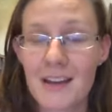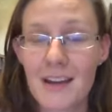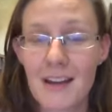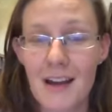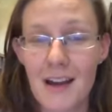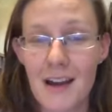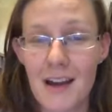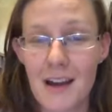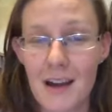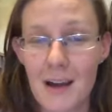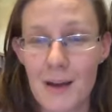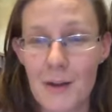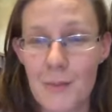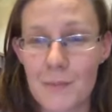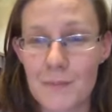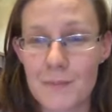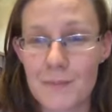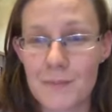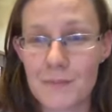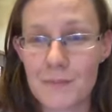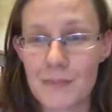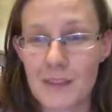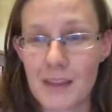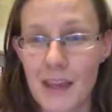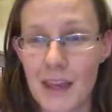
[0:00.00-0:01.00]

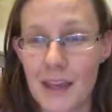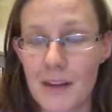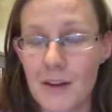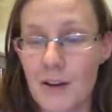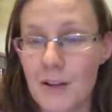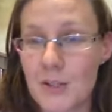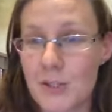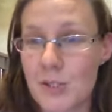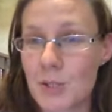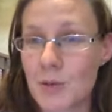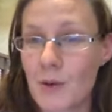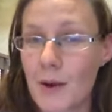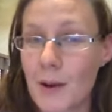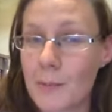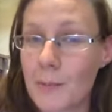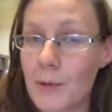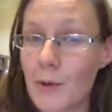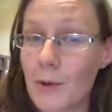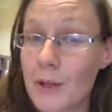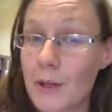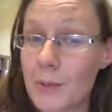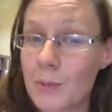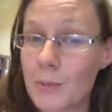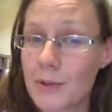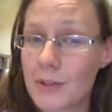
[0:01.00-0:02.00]
And also, I'm
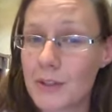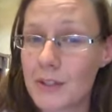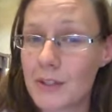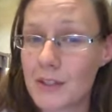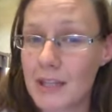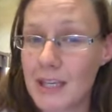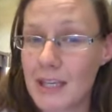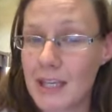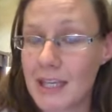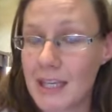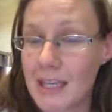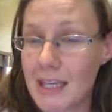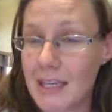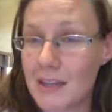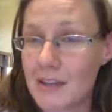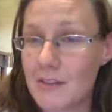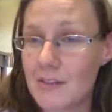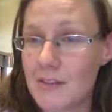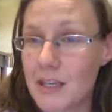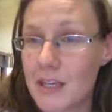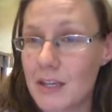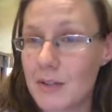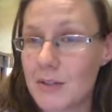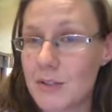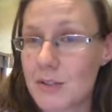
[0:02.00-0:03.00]
going to put the link in the
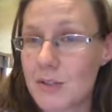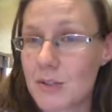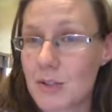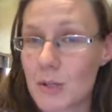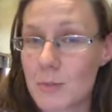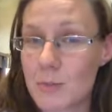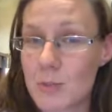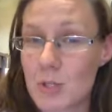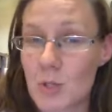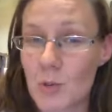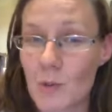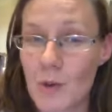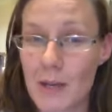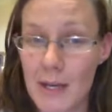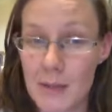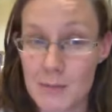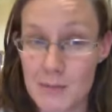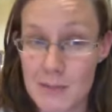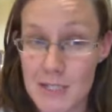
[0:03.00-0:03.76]
video description when I'm